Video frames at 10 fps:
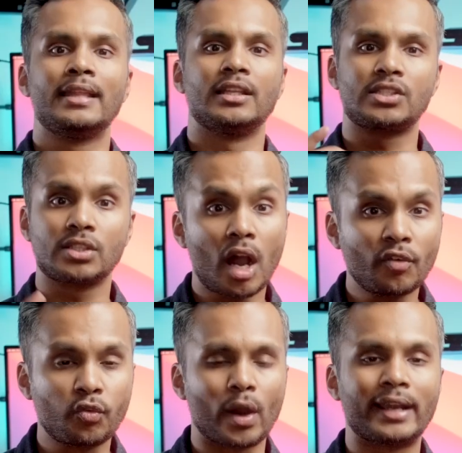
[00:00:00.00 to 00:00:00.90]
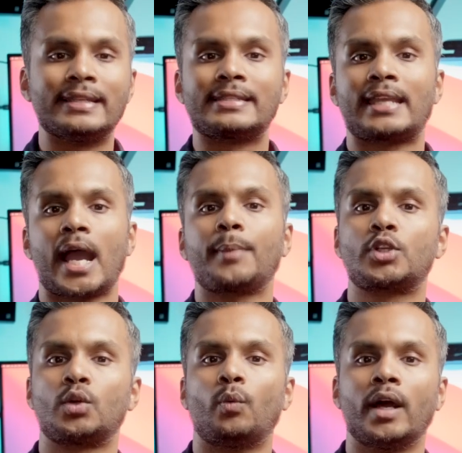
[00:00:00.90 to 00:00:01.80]
software is
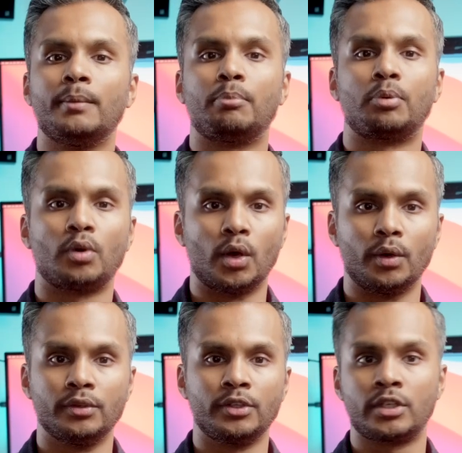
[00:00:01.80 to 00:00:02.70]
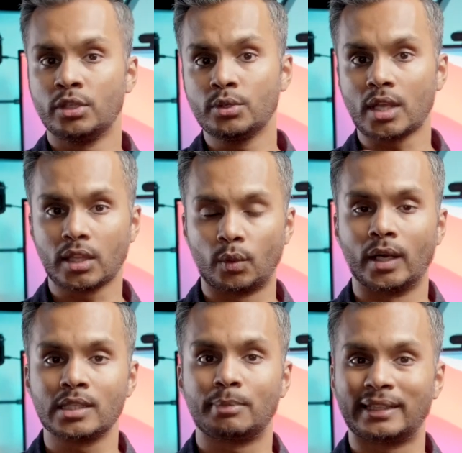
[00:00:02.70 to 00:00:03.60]
Capture One Pro. You can use other
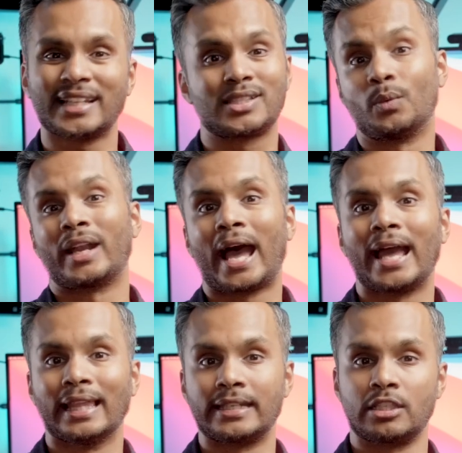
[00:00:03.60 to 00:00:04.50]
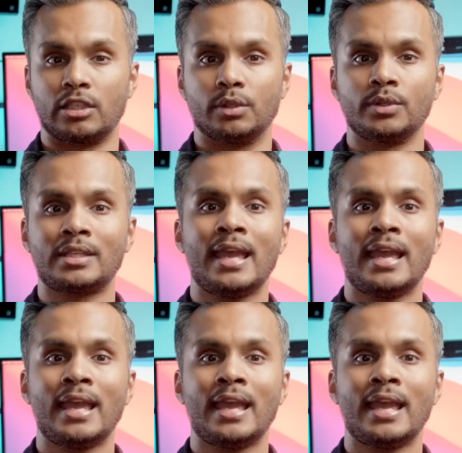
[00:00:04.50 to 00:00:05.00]
ones, but that's the one I like to use.